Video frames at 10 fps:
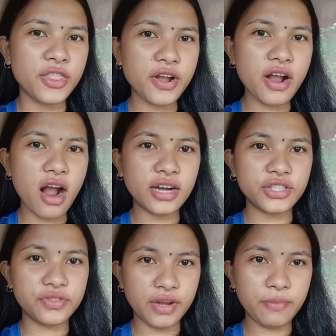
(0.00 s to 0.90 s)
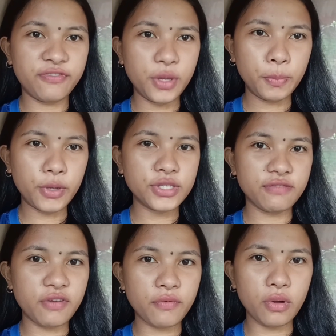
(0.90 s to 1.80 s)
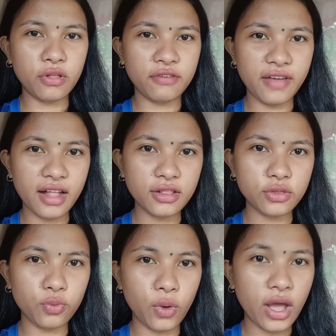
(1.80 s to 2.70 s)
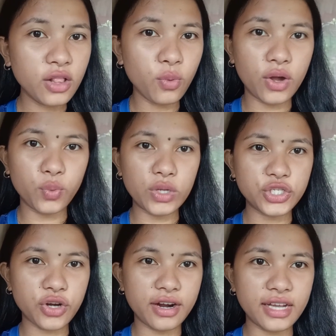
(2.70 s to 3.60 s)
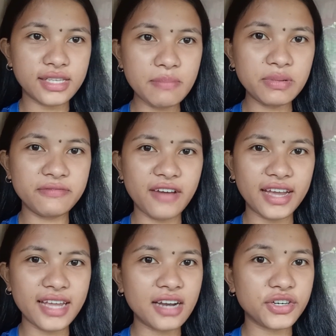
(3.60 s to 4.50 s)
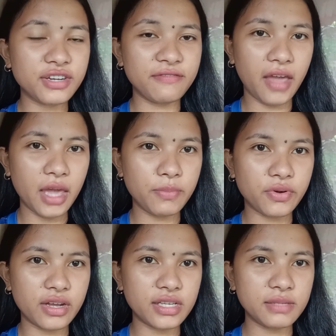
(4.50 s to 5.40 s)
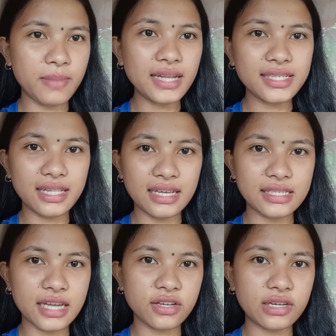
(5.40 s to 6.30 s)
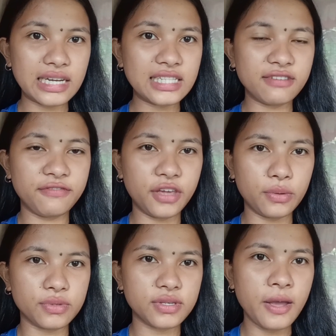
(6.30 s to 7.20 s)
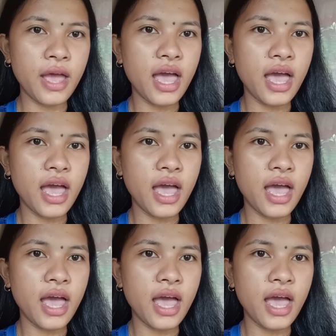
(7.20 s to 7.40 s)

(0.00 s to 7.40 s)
There are 3 viewpoints of the role of L1 which are exemplified under the behaviorist, mentalist, and cognitive views.